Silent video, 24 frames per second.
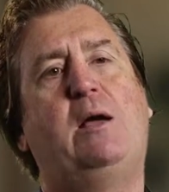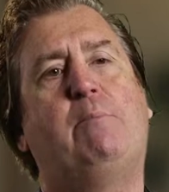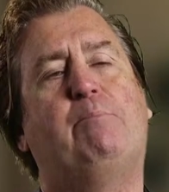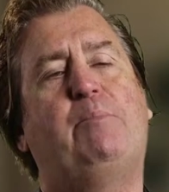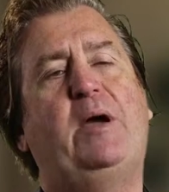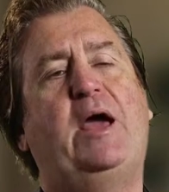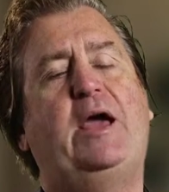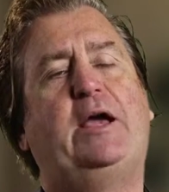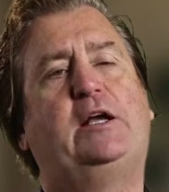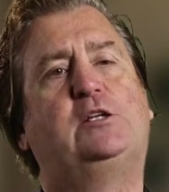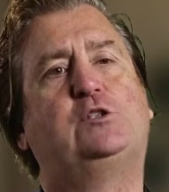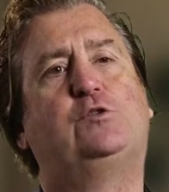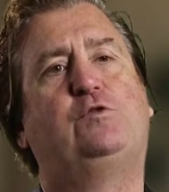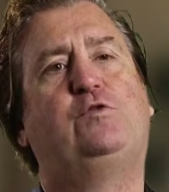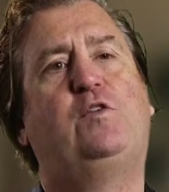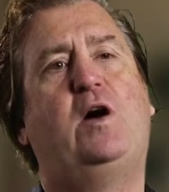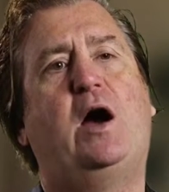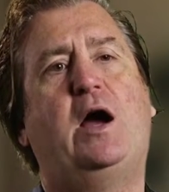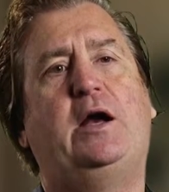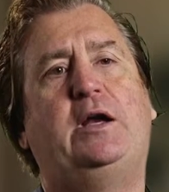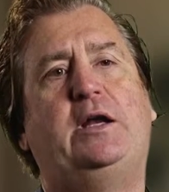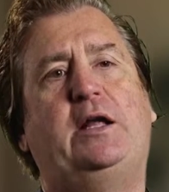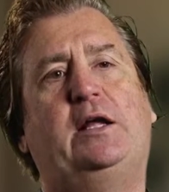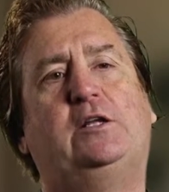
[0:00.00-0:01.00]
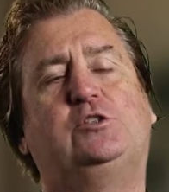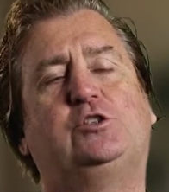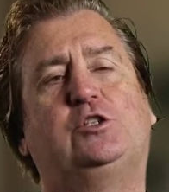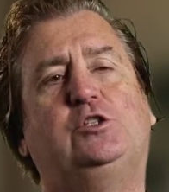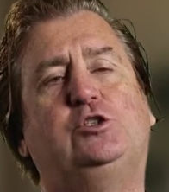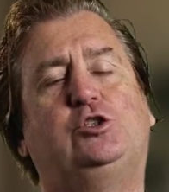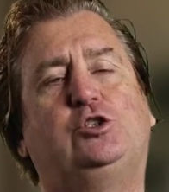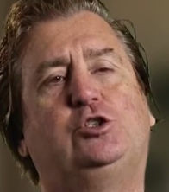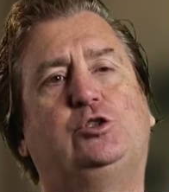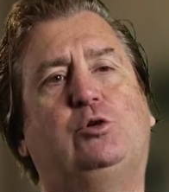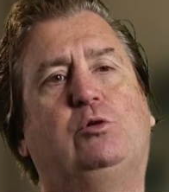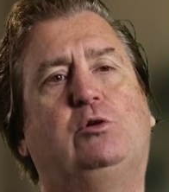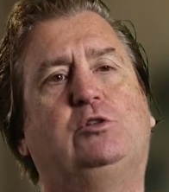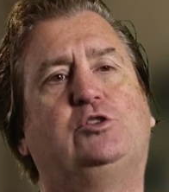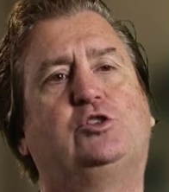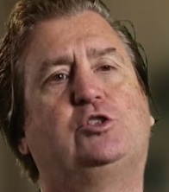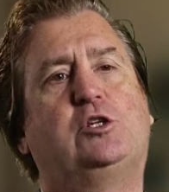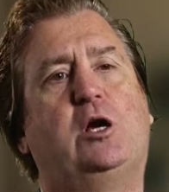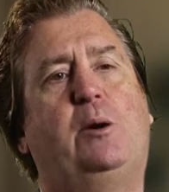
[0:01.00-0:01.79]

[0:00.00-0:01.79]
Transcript: Banks, finance, insurance